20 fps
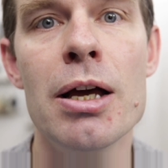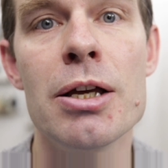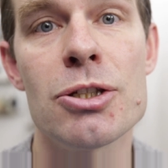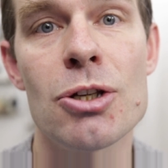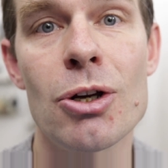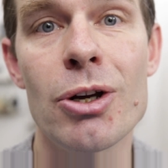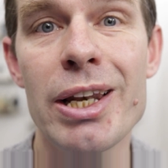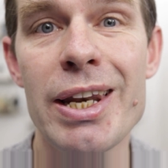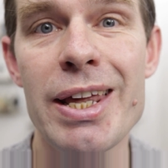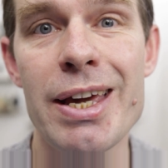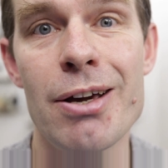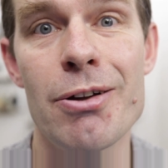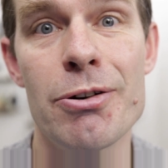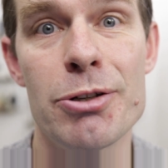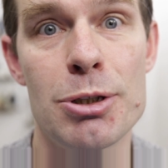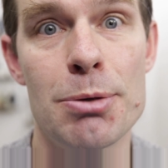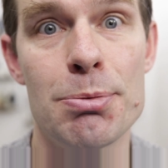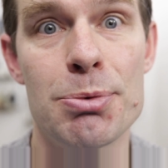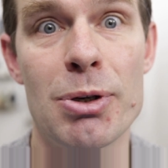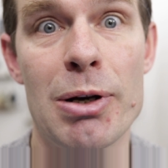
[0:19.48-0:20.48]
So click on
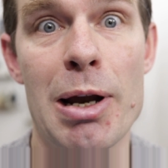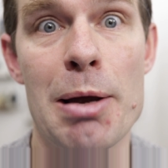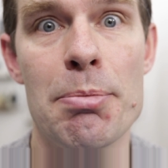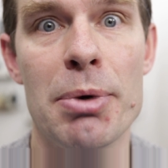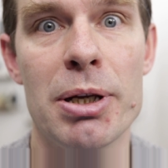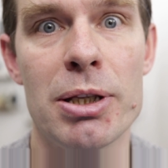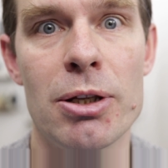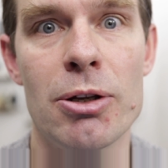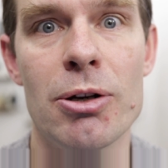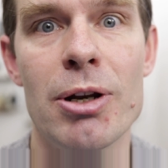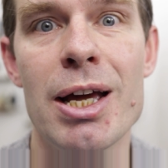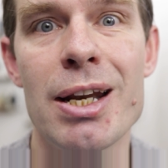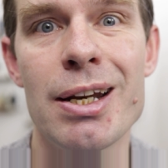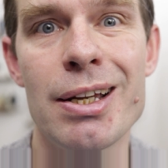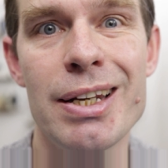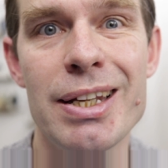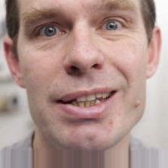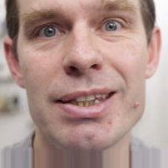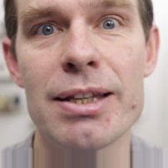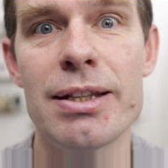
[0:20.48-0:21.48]
the subscribe button and
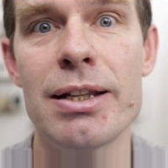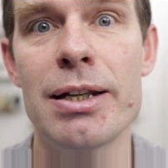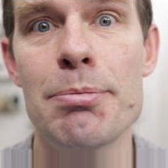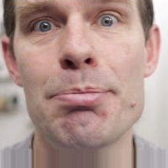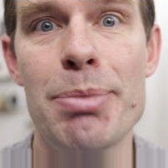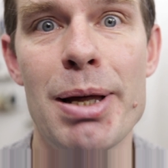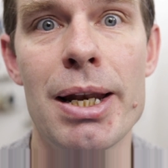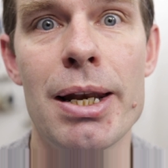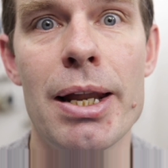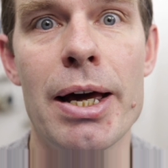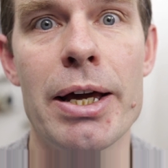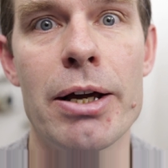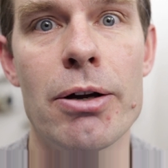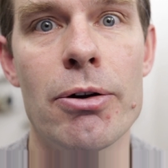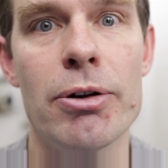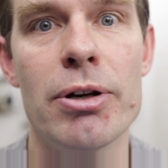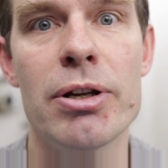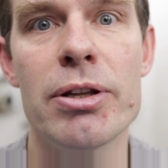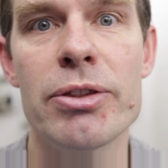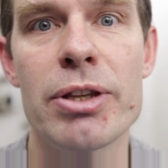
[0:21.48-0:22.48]
click that little bell
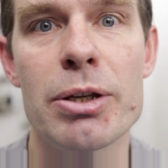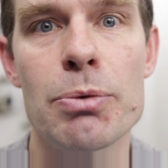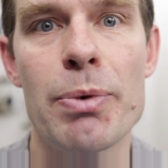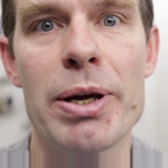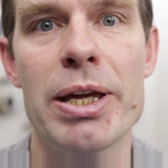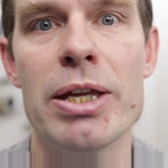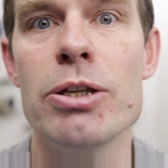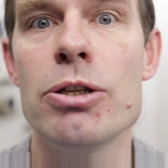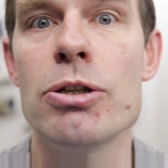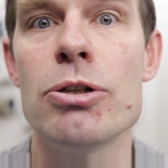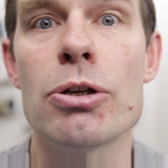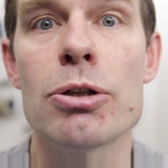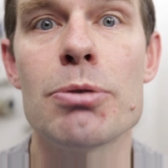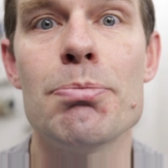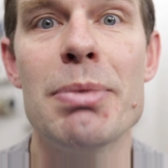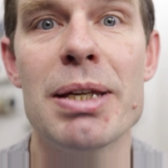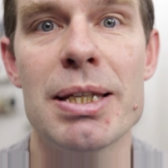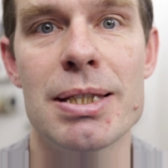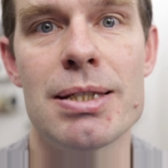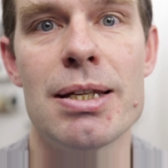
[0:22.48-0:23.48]
icon, that way you
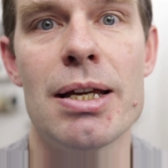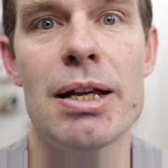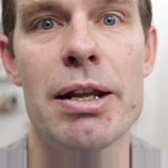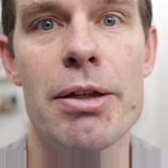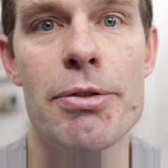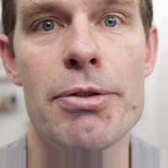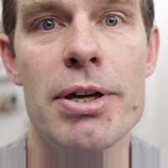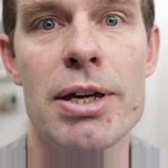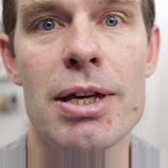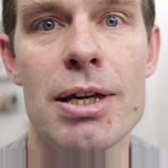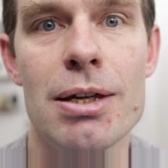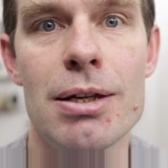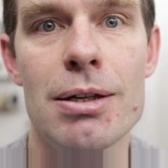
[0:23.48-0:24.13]
don't miss anything.